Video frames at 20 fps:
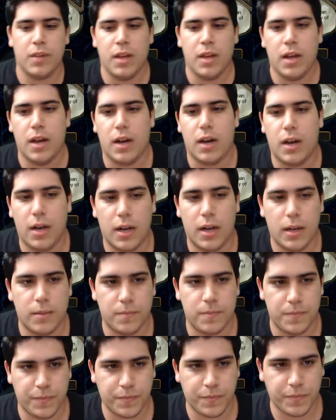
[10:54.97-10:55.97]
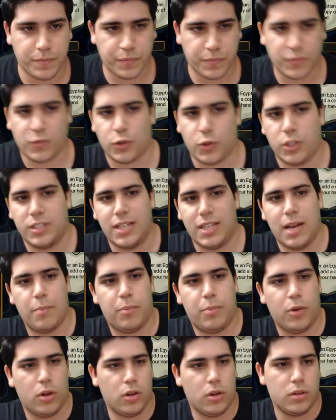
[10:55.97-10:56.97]
For
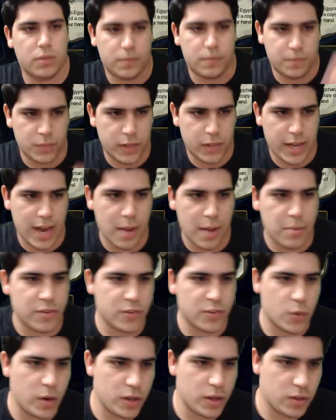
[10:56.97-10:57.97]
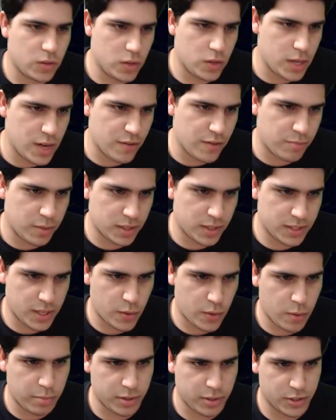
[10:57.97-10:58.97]
example, Gab is going to give
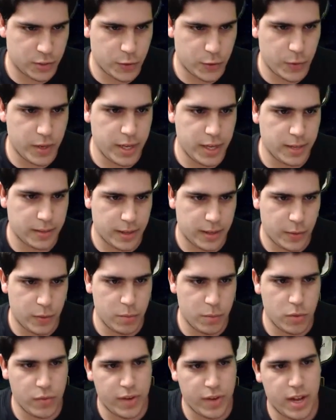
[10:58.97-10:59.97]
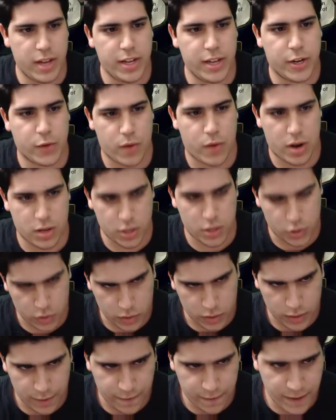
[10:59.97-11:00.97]
+0/+3 and remove any crowd
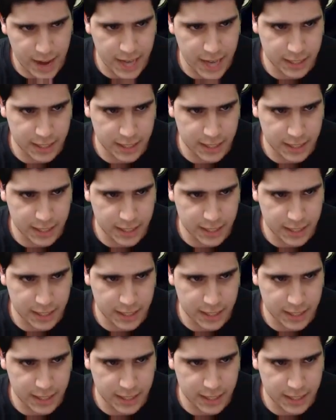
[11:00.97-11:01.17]
control effects